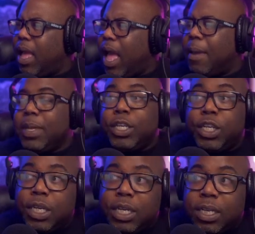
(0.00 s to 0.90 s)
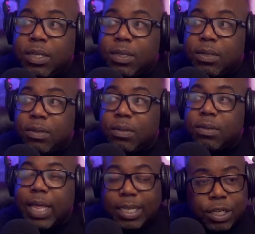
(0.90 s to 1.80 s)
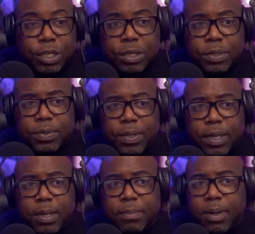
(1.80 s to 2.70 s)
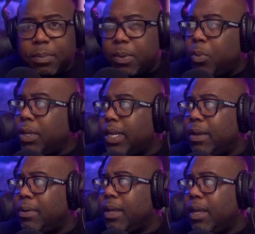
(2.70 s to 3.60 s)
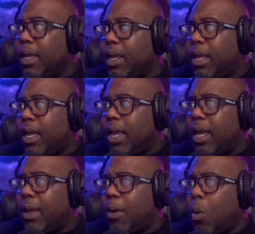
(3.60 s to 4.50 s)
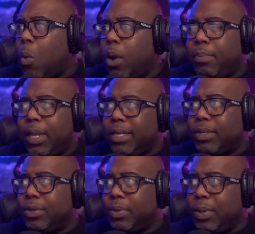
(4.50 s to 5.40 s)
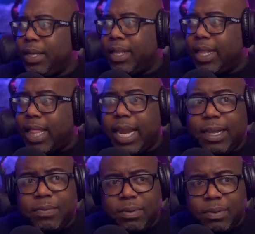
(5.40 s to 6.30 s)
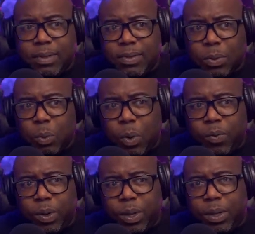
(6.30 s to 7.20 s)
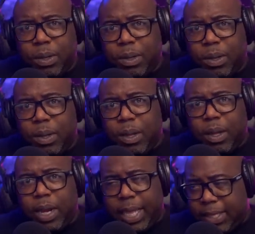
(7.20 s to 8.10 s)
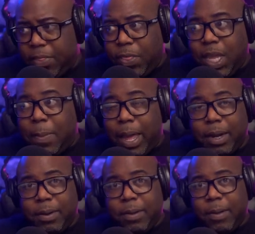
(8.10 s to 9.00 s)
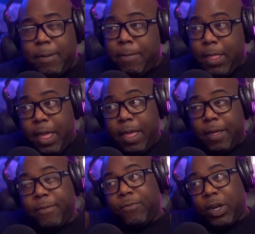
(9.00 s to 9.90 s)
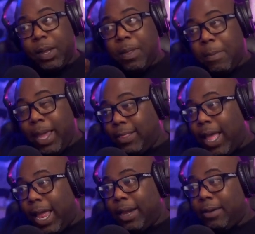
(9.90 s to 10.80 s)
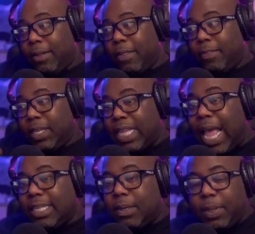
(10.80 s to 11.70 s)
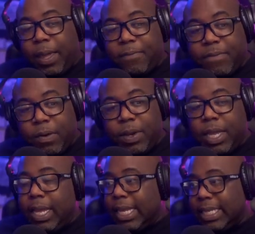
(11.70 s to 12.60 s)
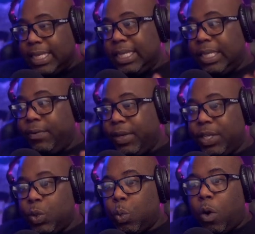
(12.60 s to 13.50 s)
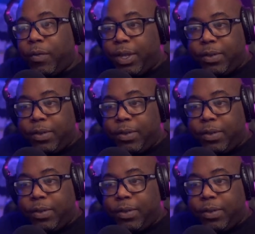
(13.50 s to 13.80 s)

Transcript: I mean, genius. That's a genius thing, but I'm going to point out uh, what place are you in that that even is a worry? Like, think about it. For him to make that, this has to be a very serious worry of